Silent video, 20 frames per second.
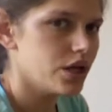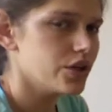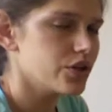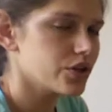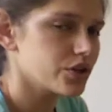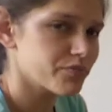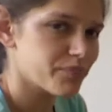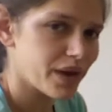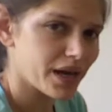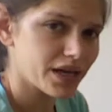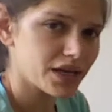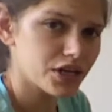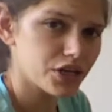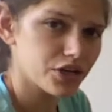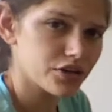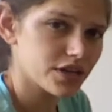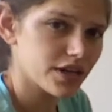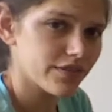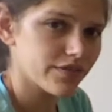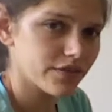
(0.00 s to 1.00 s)
Look back at
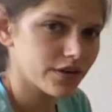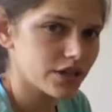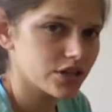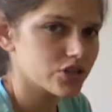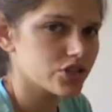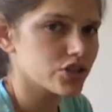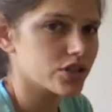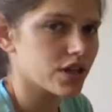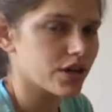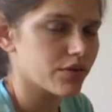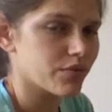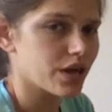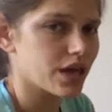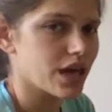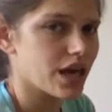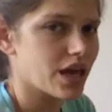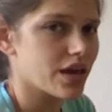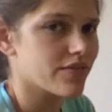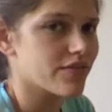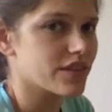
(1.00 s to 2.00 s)
your definition that we
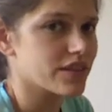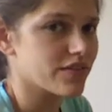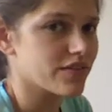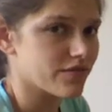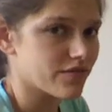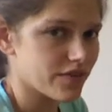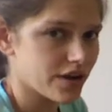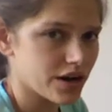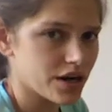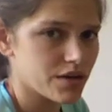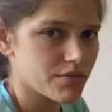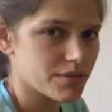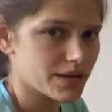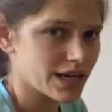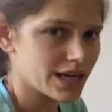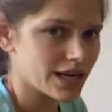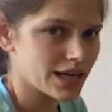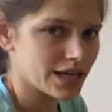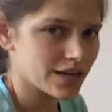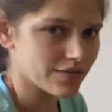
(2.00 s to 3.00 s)
gave at the very
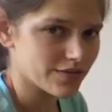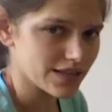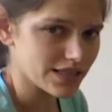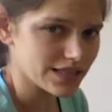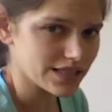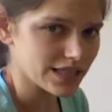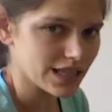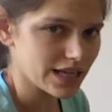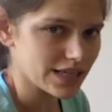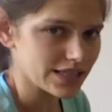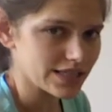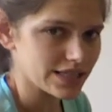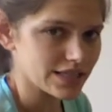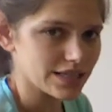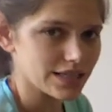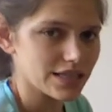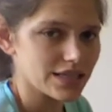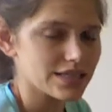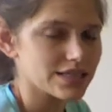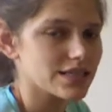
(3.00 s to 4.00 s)
beginning of this lesson.
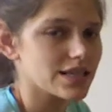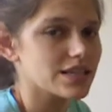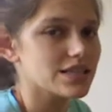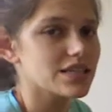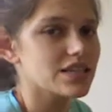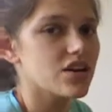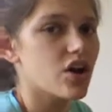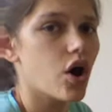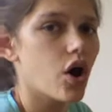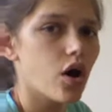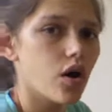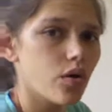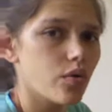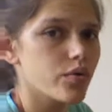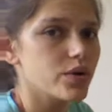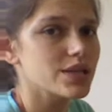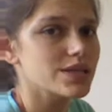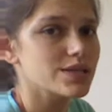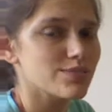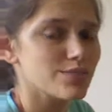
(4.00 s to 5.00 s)
It says it
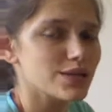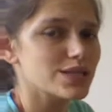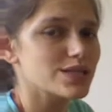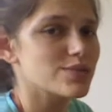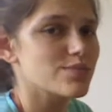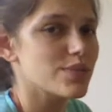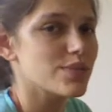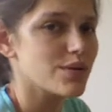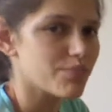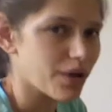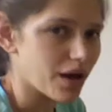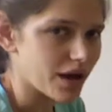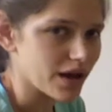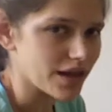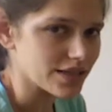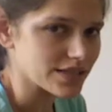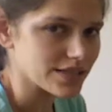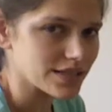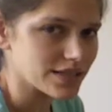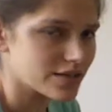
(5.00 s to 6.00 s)
always must be
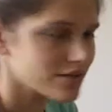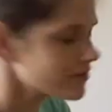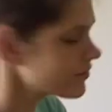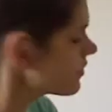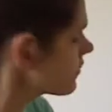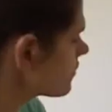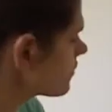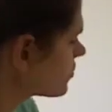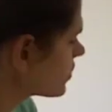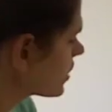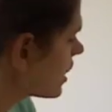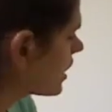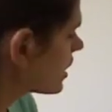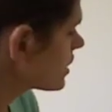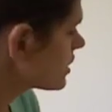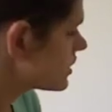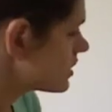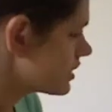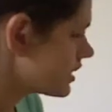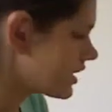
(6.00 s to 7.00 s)
positive.
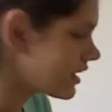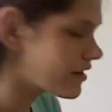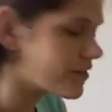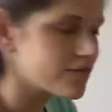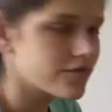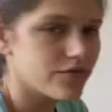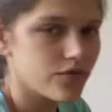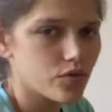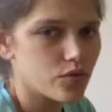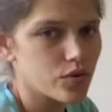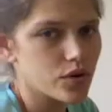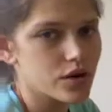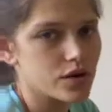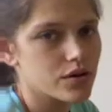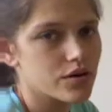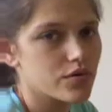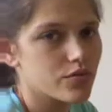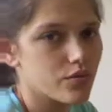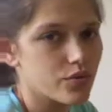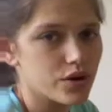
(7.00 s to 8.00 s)
Therefore,
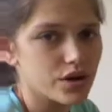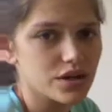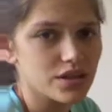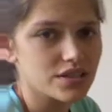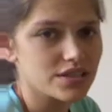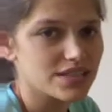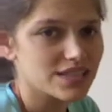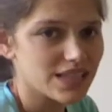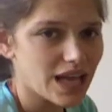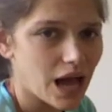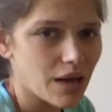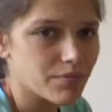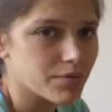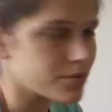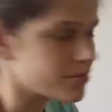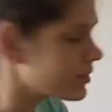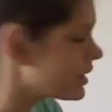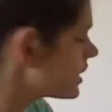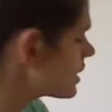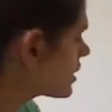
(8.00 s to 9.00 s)
we're going to stop
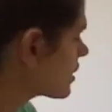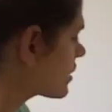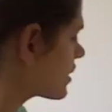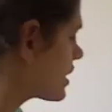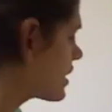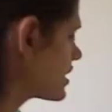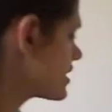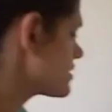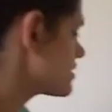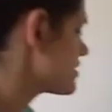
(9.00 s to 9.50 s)
immediately and